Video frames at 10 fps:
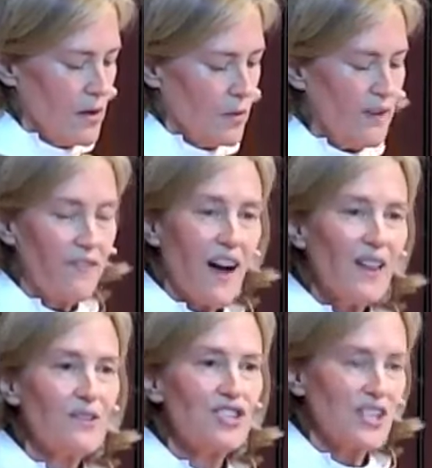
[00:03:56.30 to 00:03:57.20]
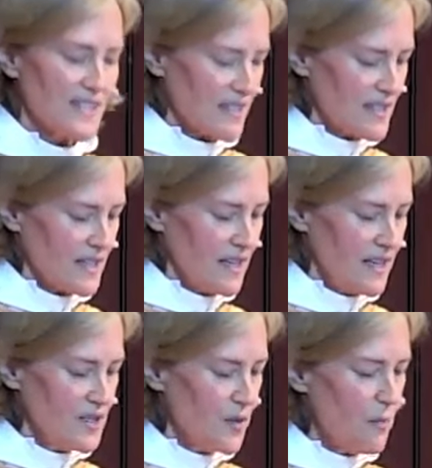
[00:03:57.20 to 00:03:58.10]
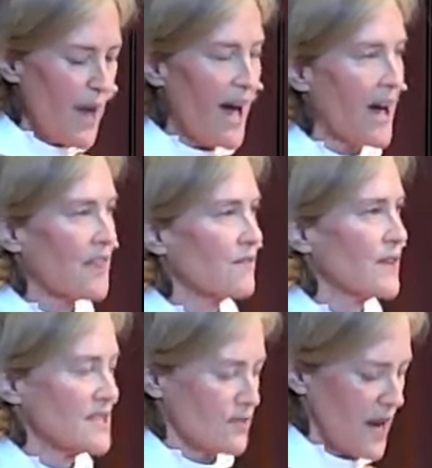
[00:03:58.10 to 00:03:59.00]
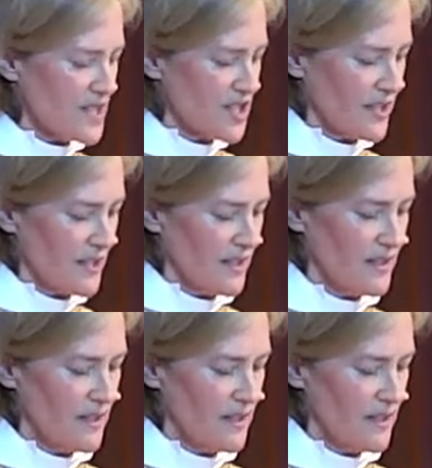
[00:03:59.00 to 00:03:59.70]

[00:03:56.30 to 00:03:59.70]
we follow Jesus into a path of resurrection